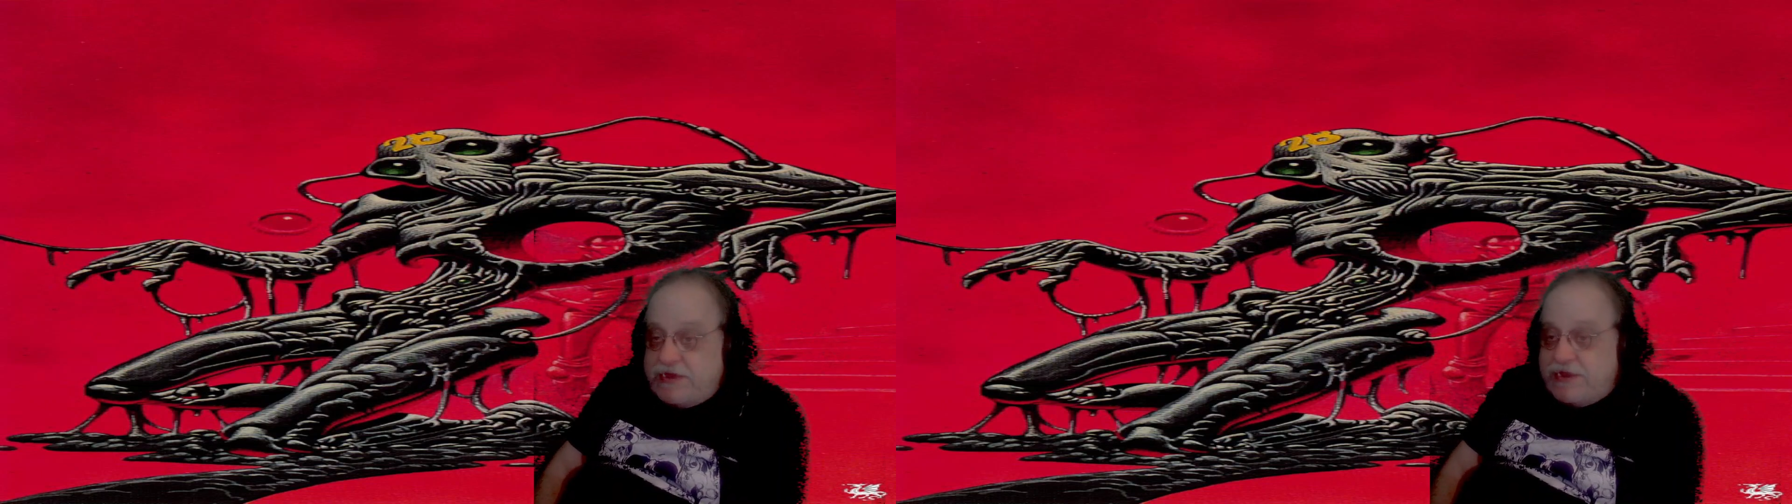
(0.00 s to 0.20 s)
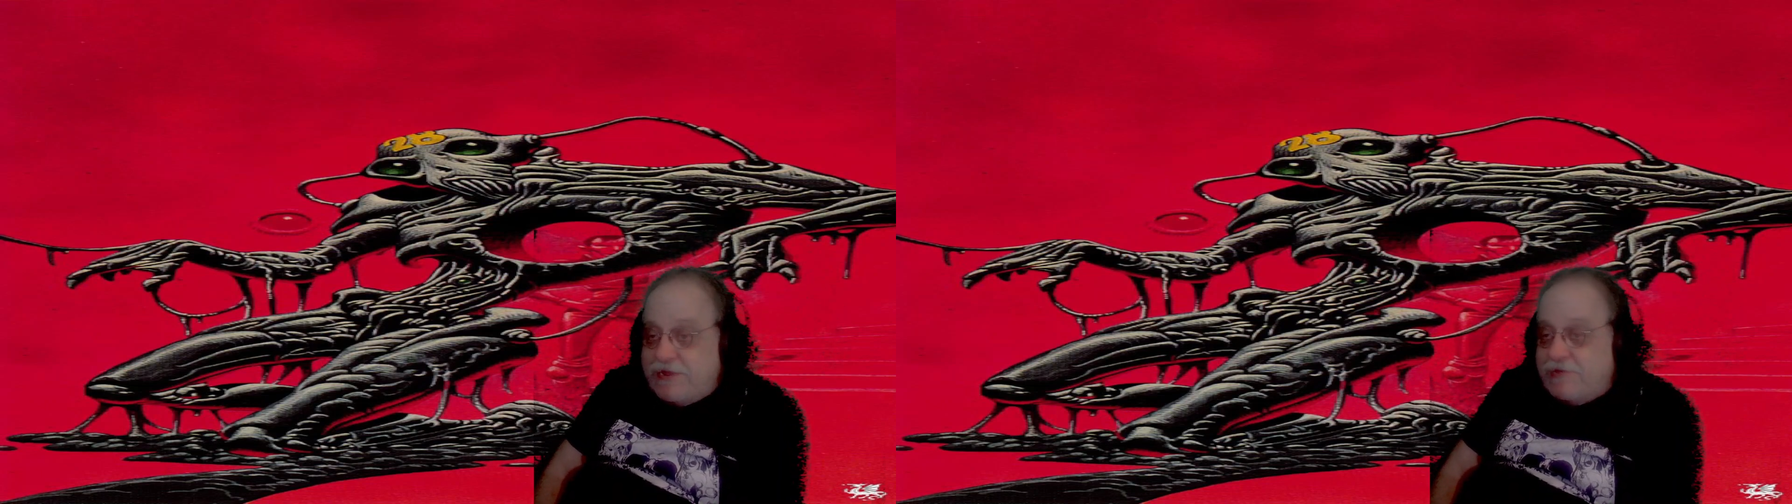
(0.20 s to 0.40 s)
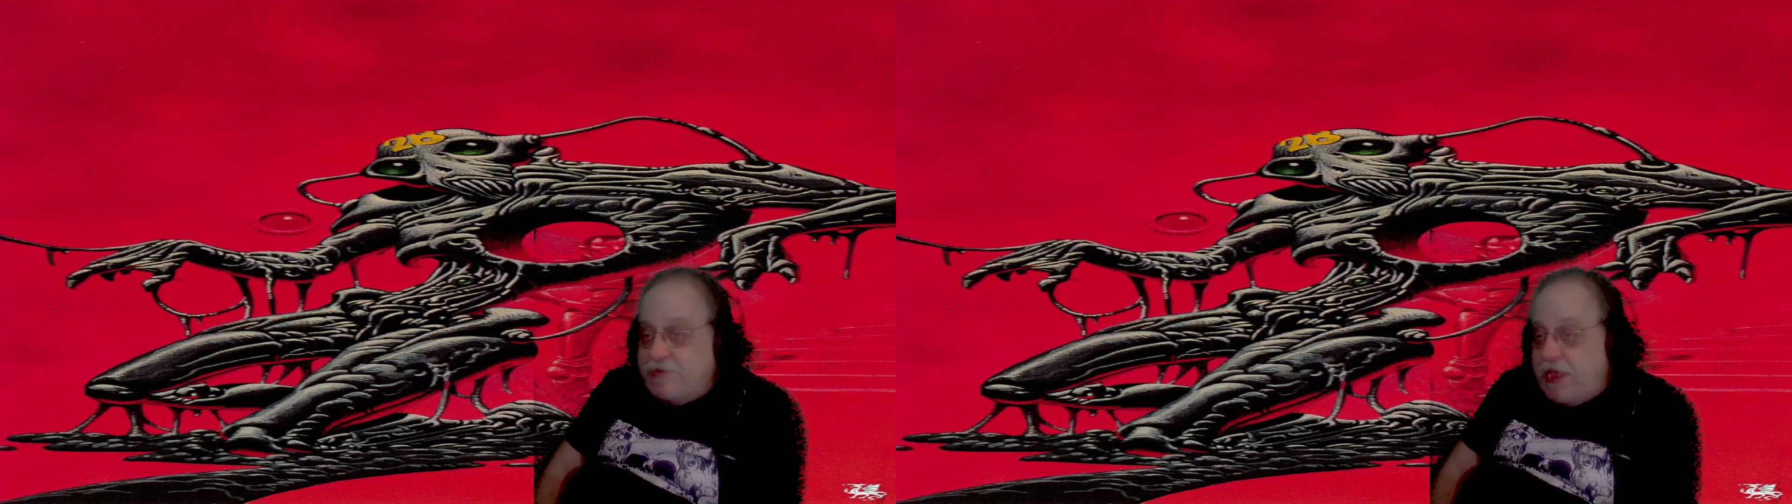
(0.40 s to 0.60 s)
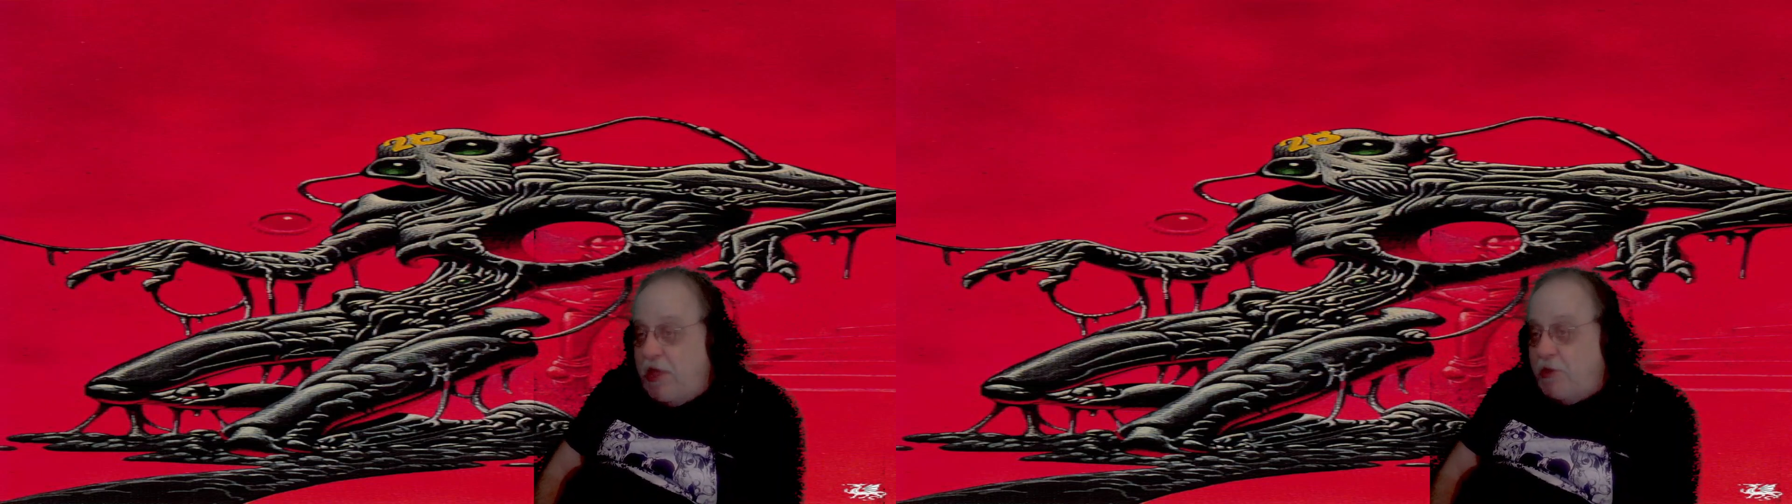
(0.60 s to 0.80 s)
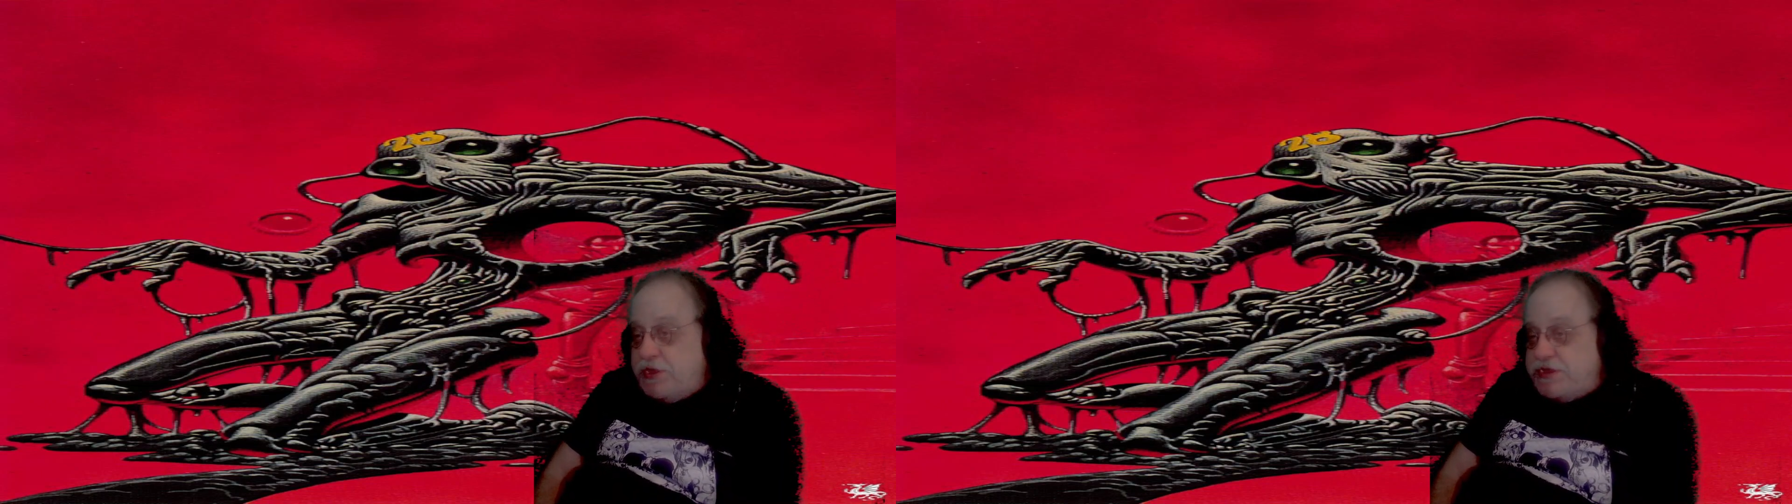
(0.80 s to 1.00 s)
They
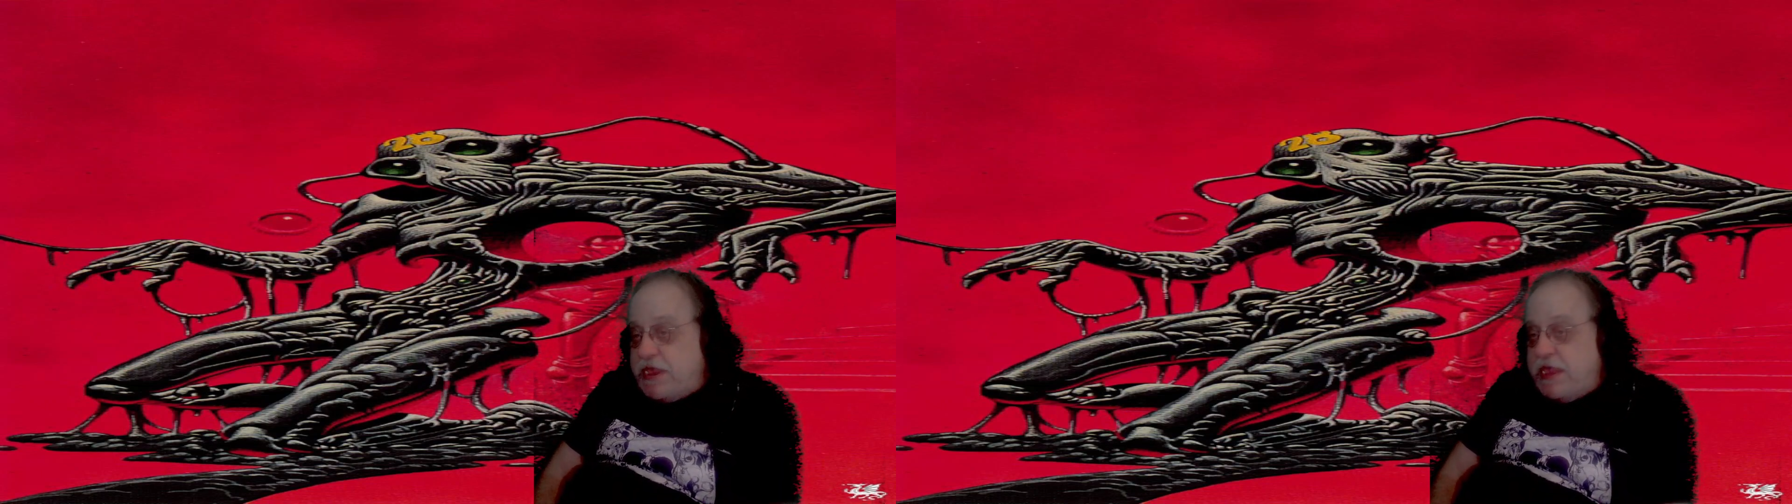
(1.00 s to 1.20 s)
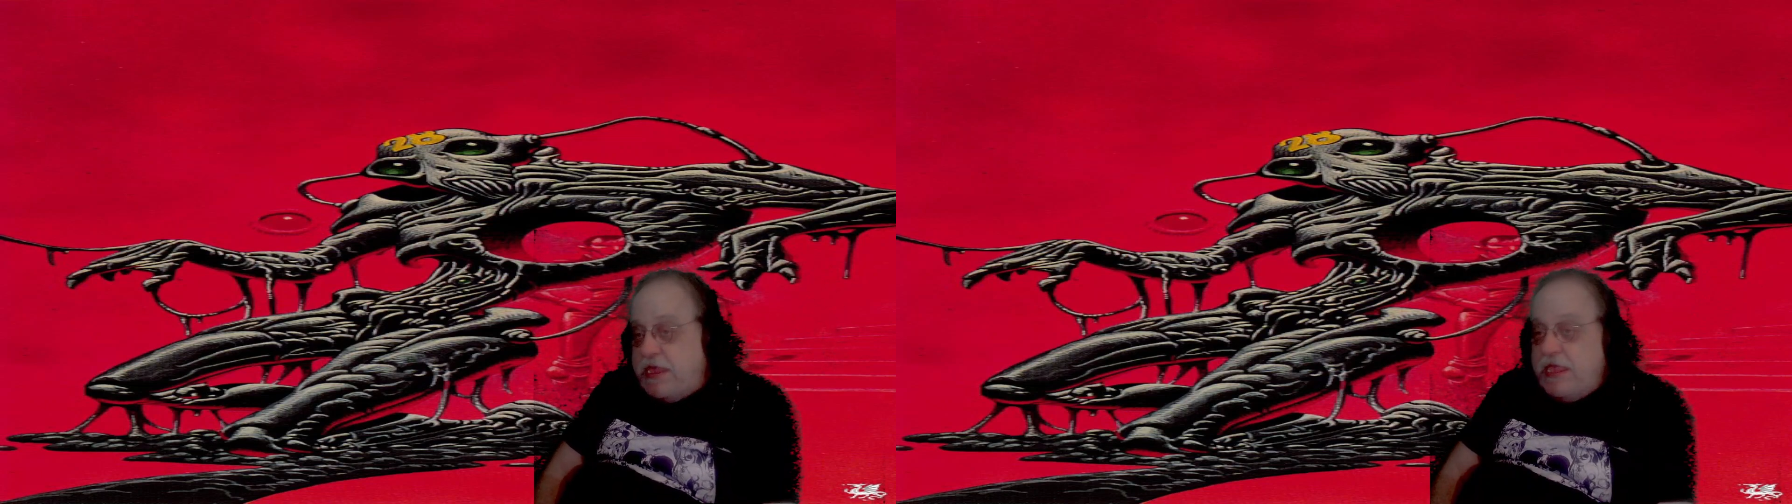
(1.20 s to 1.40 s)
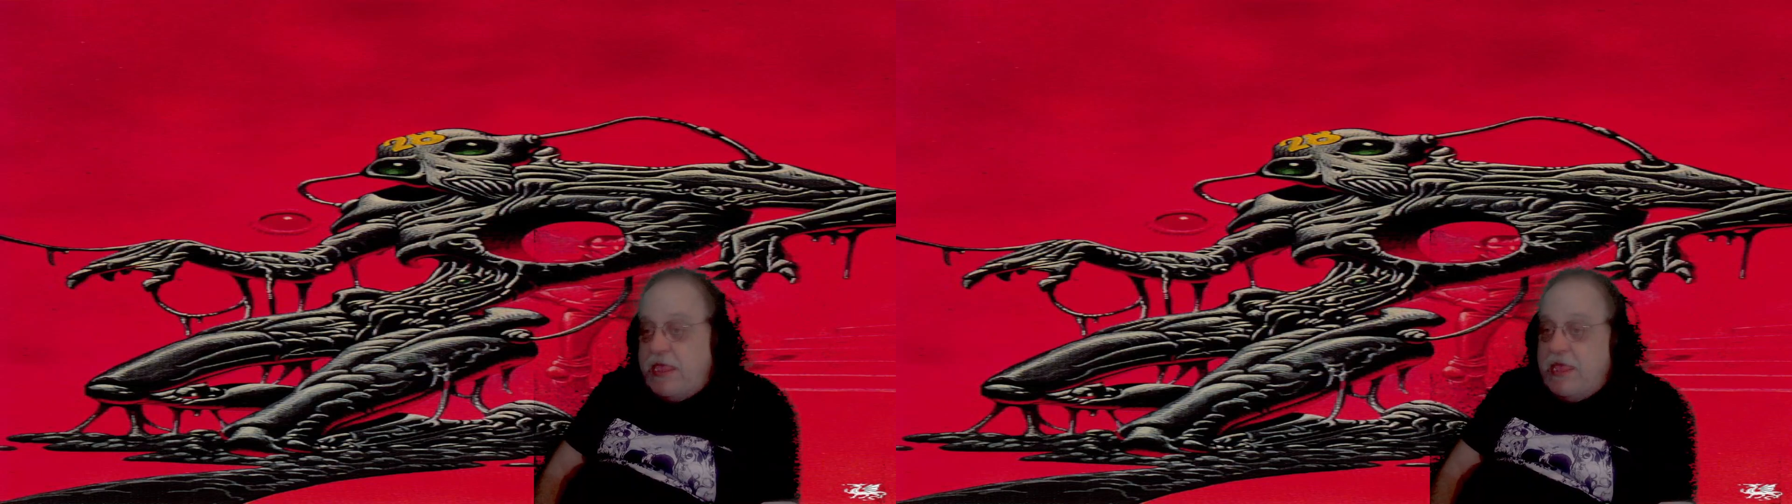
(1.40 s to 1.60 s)
always say,